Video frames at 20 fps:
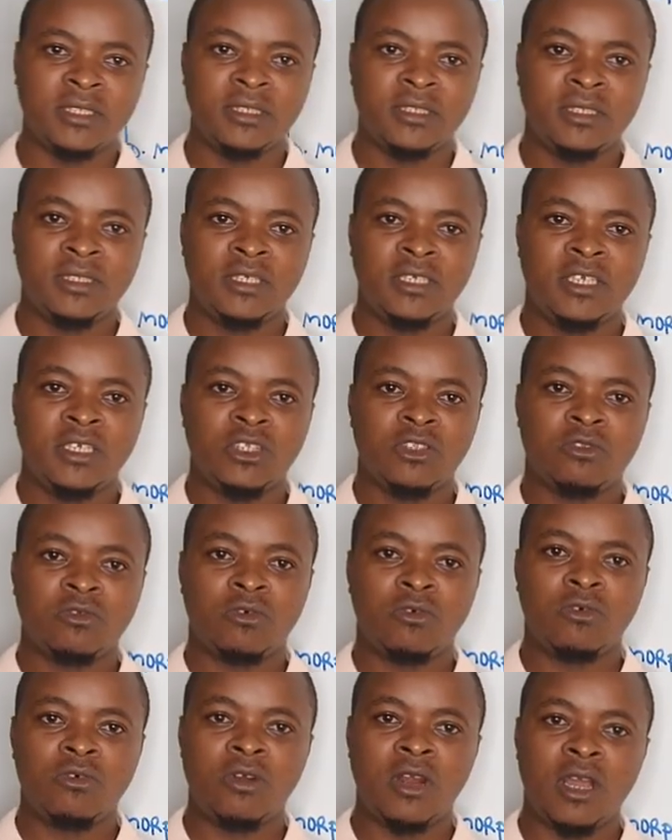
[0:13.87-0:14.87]
to
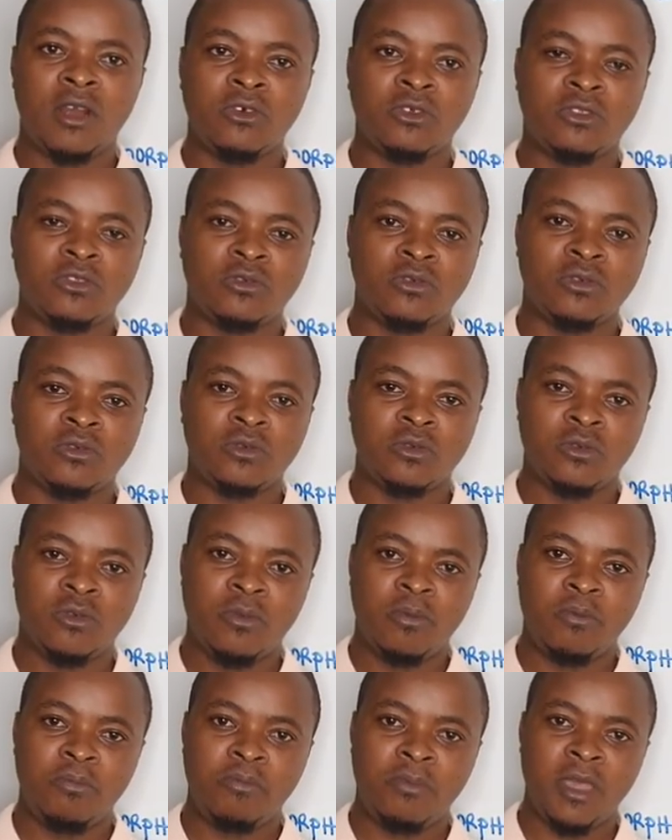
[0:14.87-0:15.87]
rule out
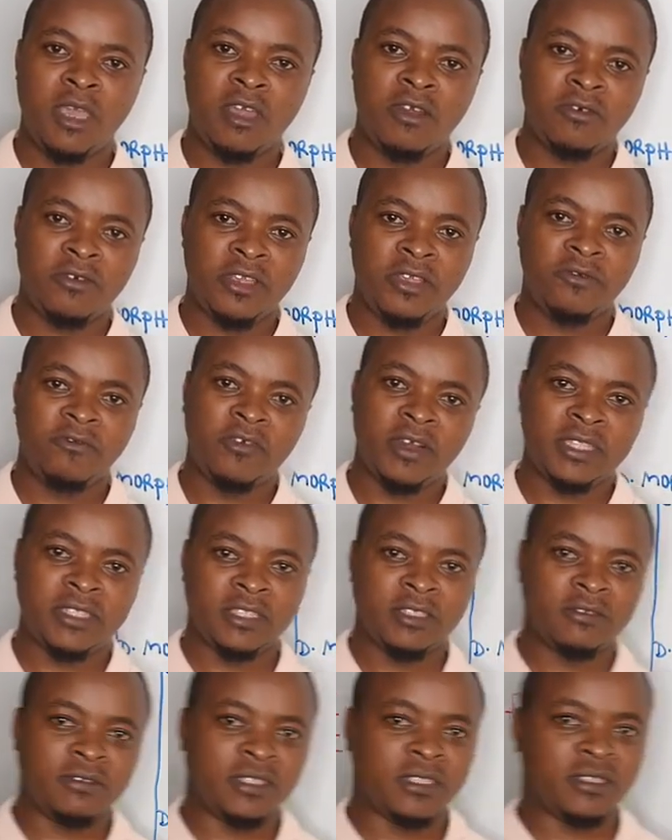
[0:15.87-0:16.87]
male
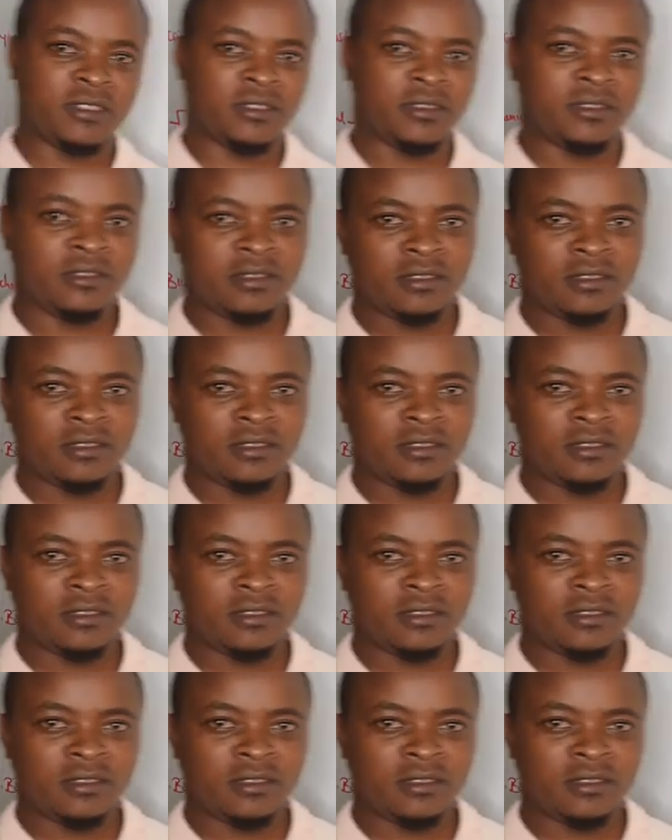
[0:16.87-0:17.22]
infertility.